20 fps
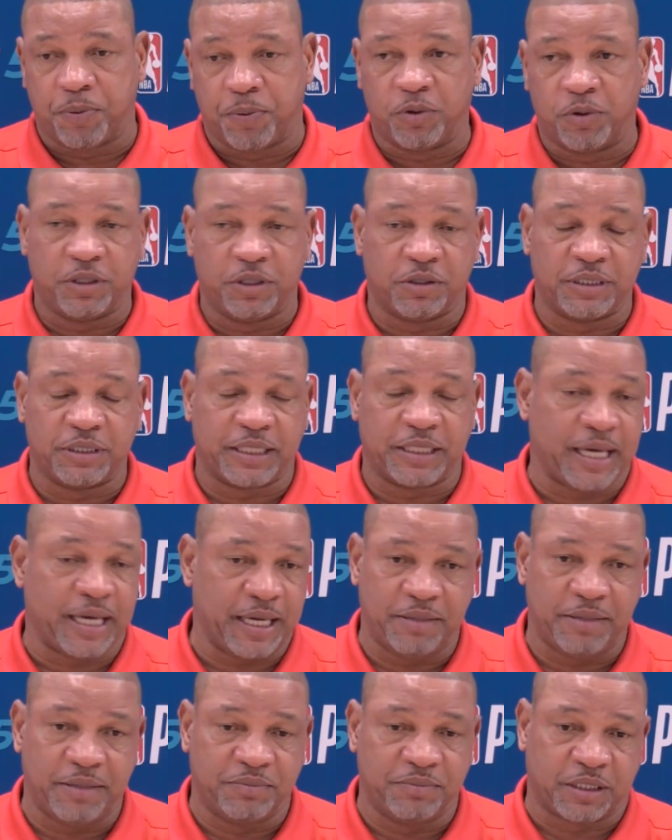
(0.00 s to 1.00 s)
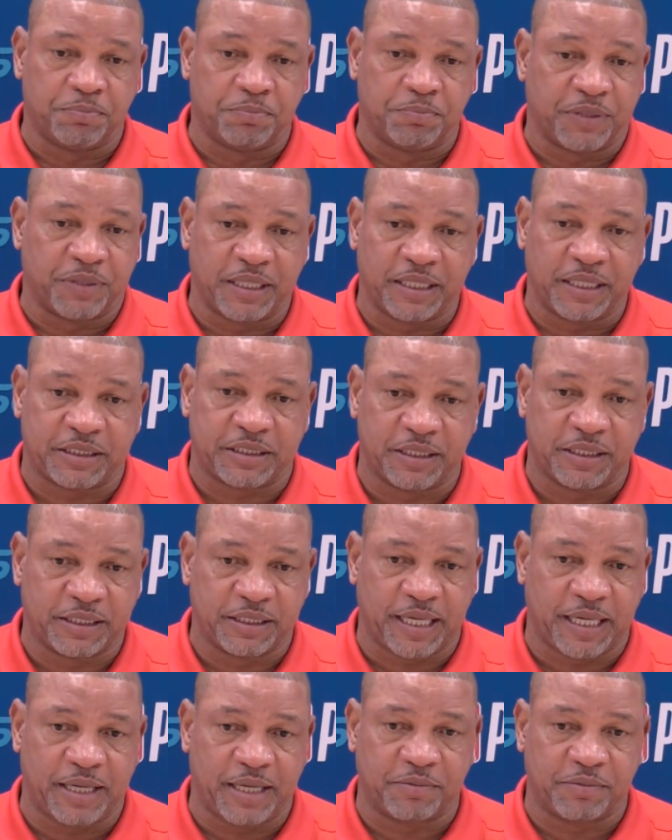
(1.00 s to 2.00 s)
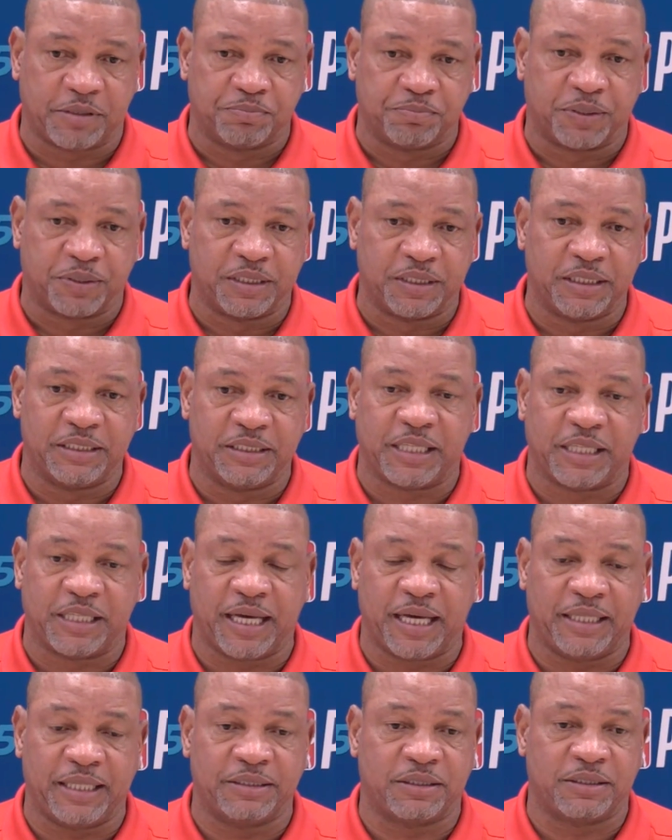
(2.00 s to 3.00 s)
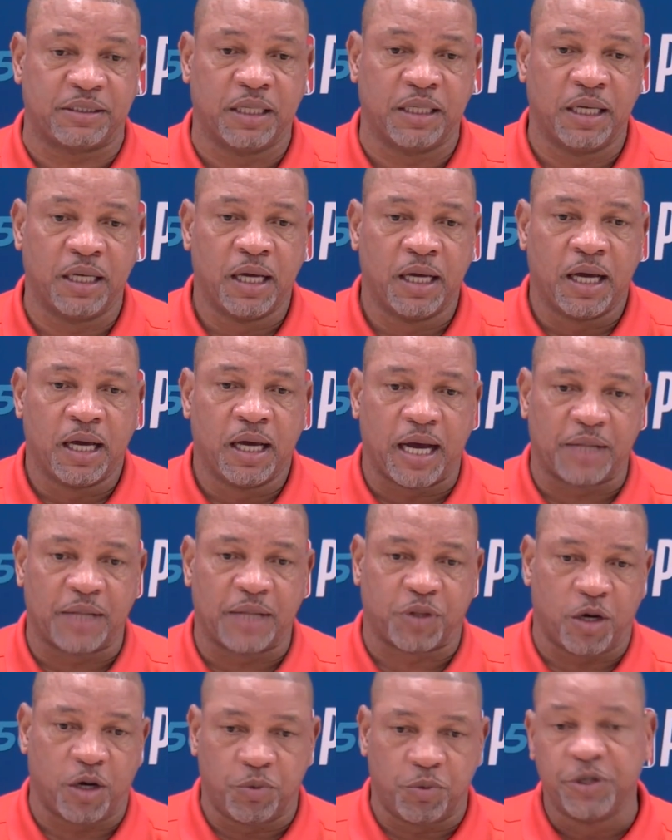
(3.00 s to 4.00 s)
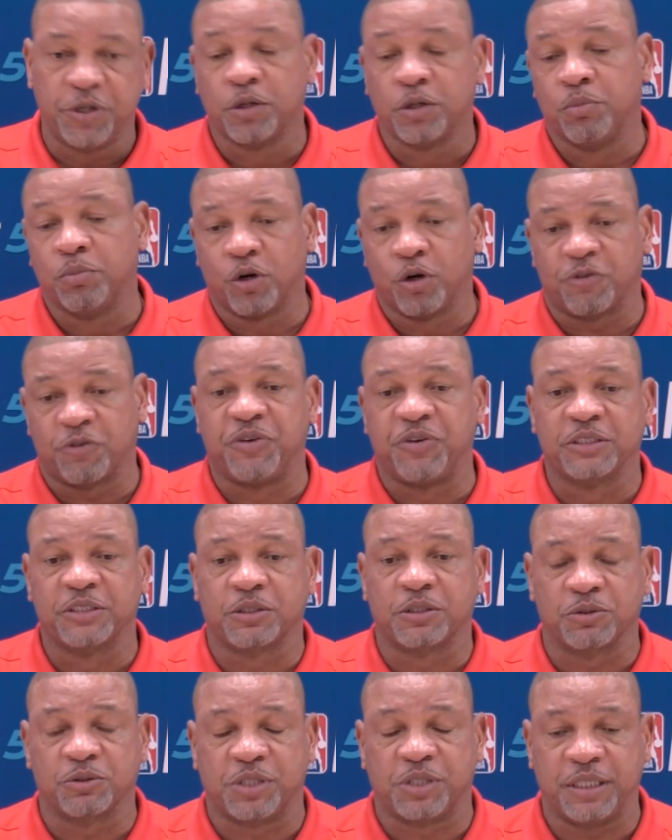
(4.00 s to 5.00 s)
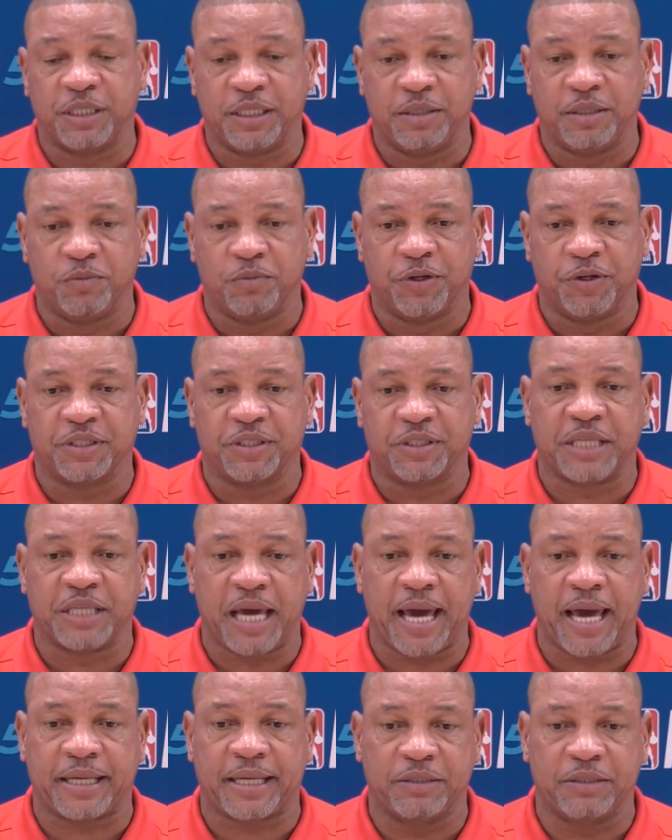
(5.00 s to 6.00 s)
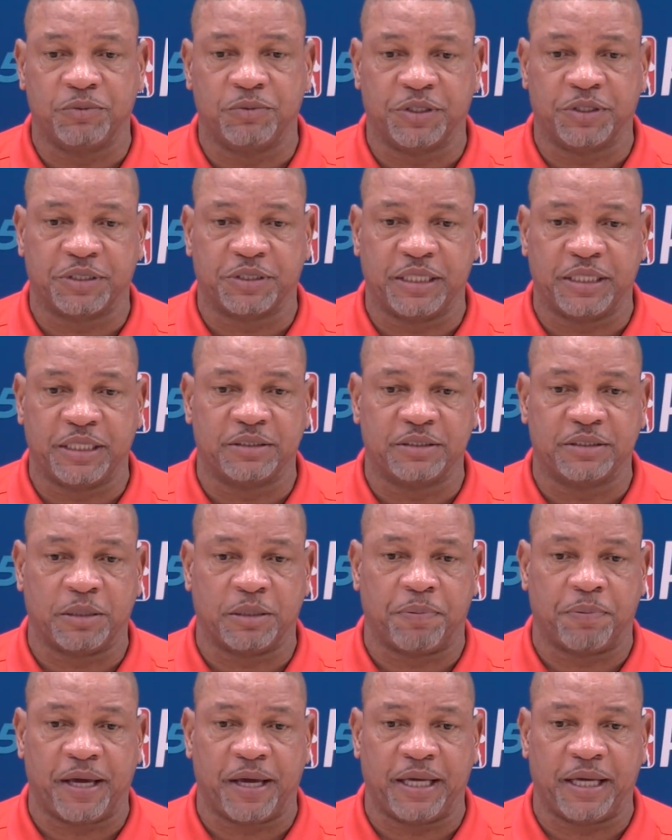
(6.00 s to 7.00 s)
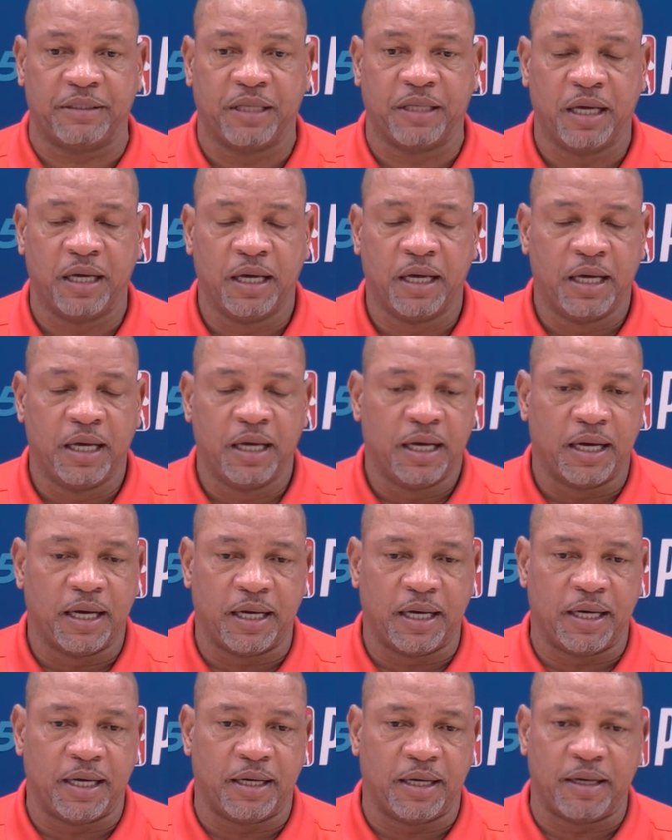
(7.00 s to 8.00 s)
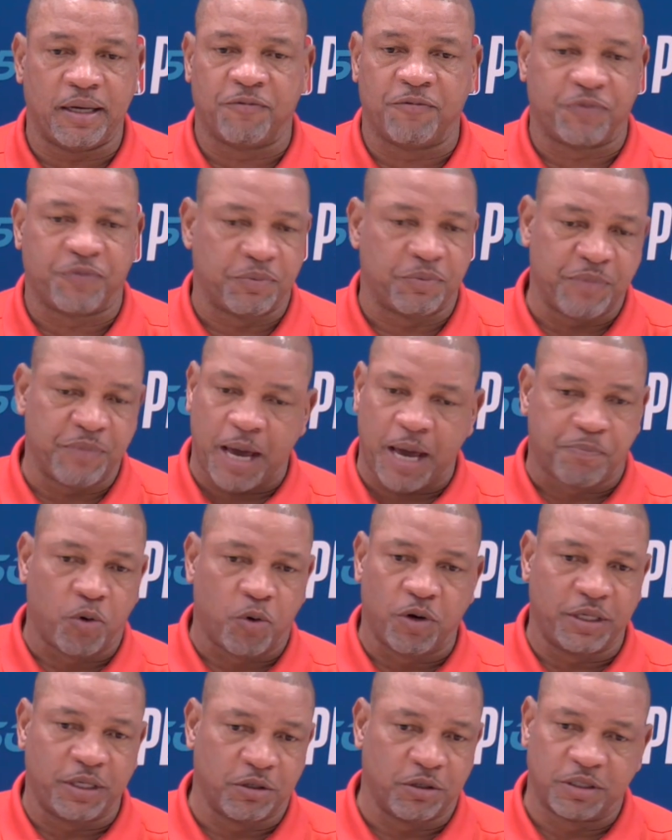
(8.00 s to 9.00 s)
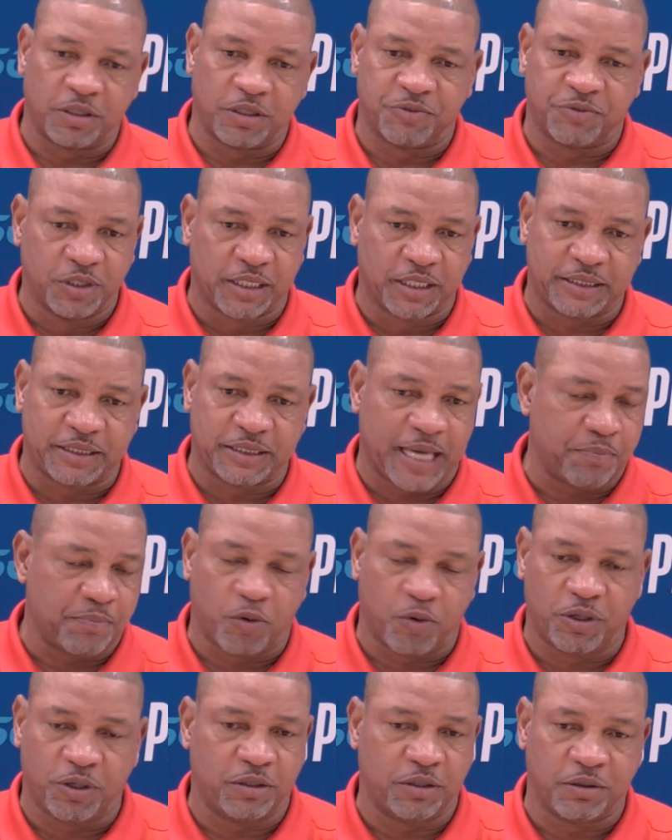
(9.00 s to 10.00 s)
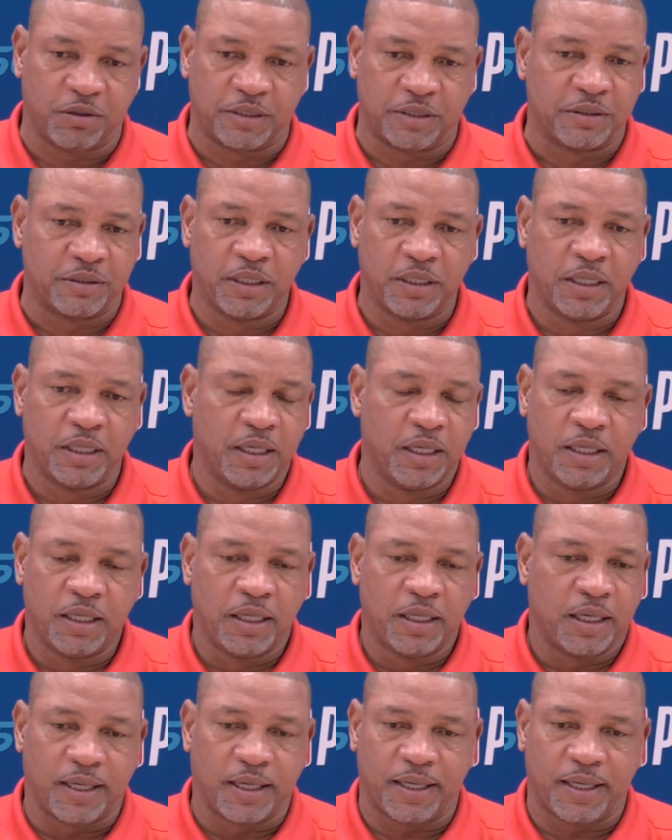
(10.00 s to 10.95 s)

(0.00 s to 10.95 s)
from that point on, the game, the complexion of the game completely changed. I thought we were the more physical team. We were attacking. We were getting to the paint. Uh, and from that point on, if you look at that point on,